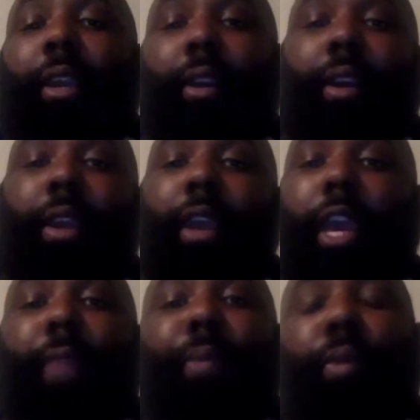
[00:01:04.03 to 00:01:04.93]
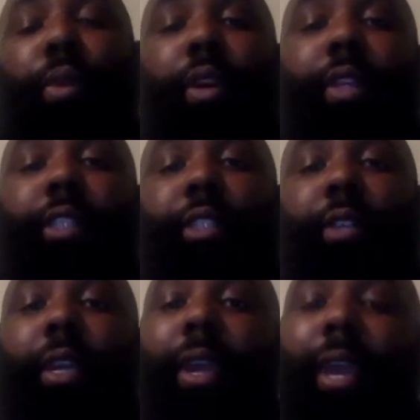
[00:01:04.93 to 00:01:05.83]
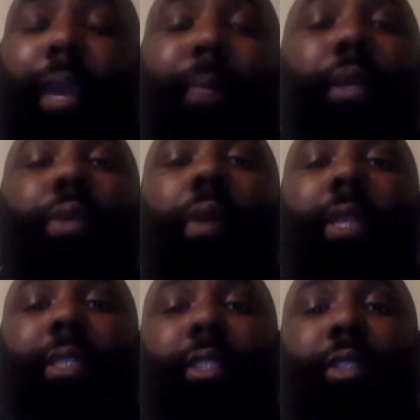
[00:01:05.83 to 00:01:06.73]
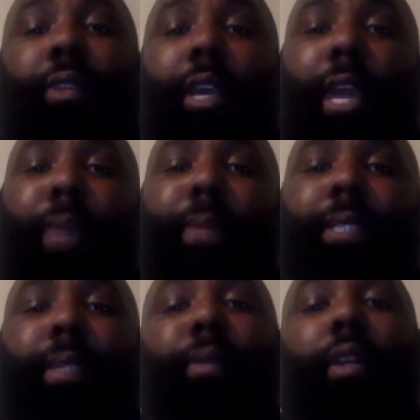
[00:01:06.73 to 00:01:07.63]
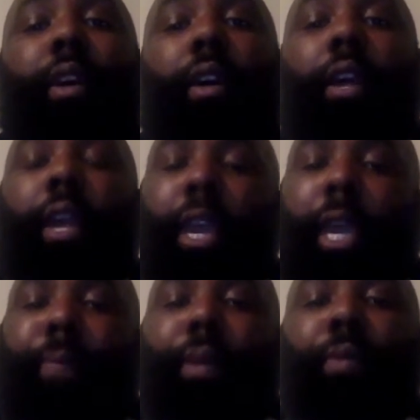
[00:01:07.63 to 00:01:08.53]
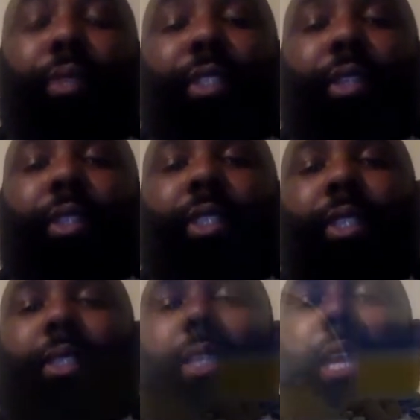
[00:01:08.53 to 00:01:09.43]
year AP World History, AP US History, AP Seminar, AP Research, just to